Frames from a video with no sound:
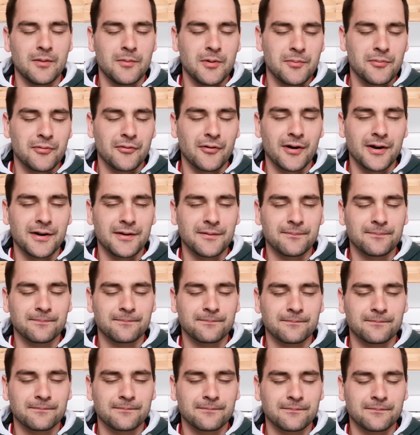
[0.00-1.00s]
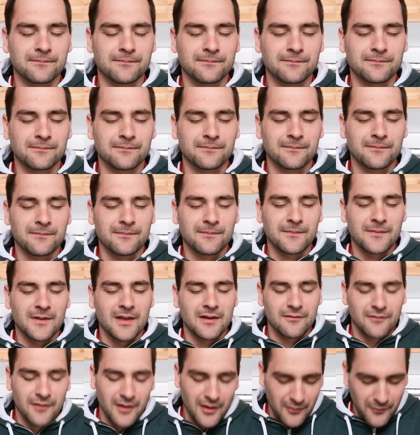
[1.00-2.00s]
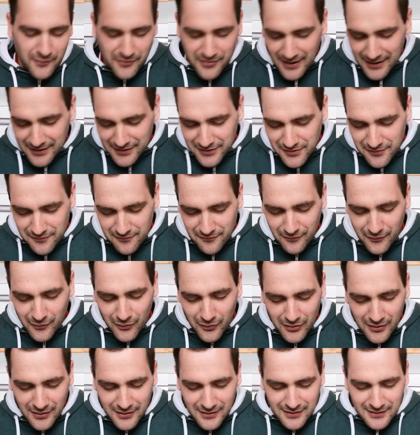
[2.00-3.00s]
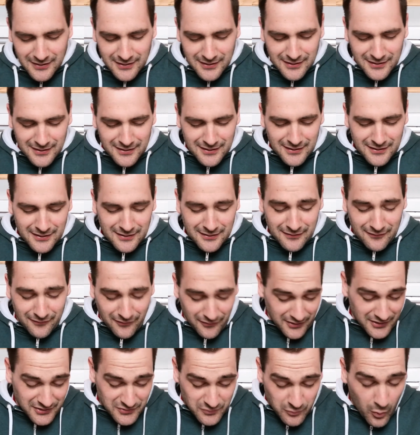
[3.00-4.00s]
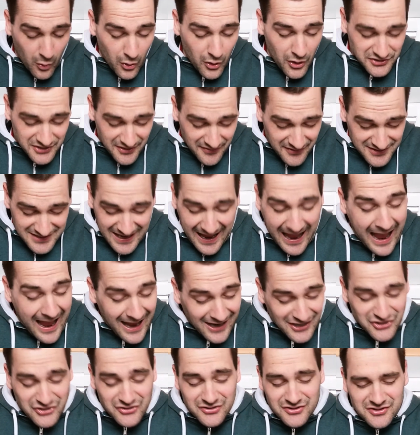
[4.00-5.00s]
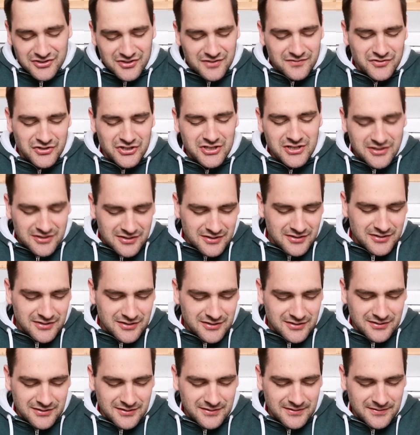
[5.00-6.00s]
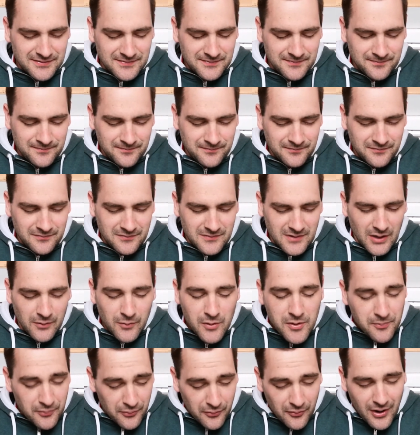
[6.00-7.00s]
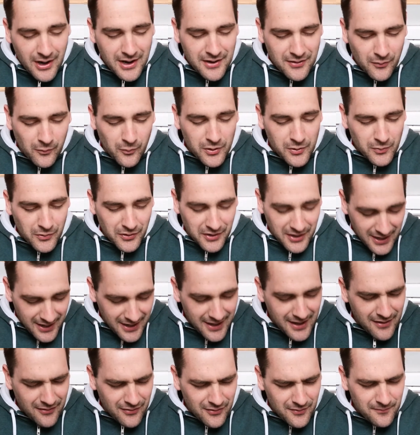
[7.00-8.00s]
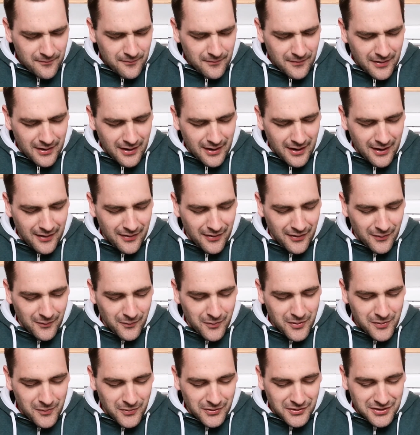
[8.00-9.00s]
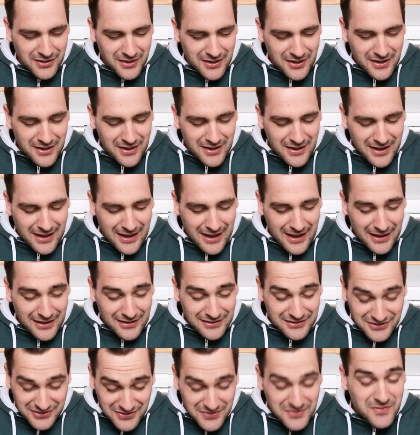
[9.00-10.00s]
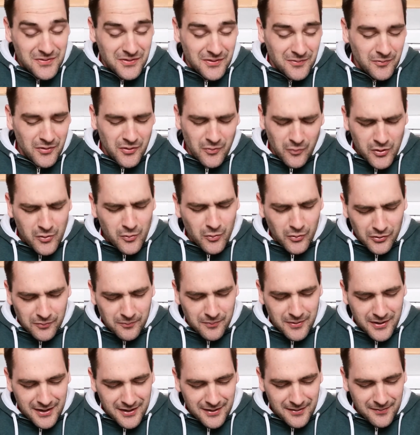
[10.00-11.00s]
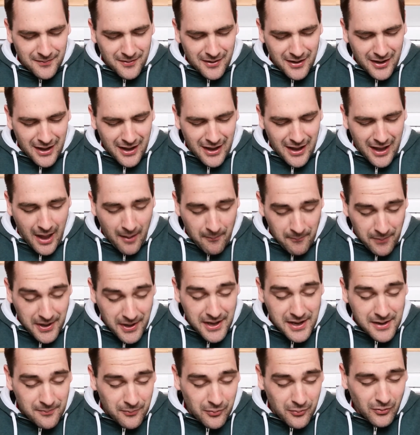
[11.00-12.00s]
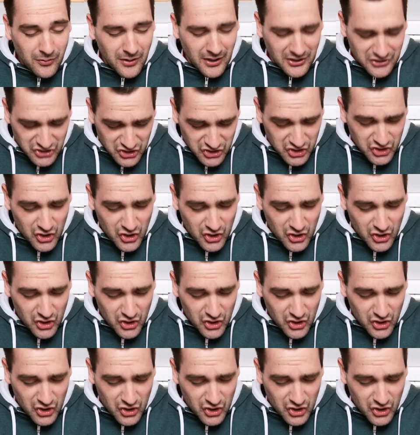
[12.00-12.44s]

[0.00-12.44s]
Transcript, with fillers: let me pray. Father, we thank you for, for these words and these actions of Jesus. And we pray that we would hear them and that we would uh, do them, that we would be a people, a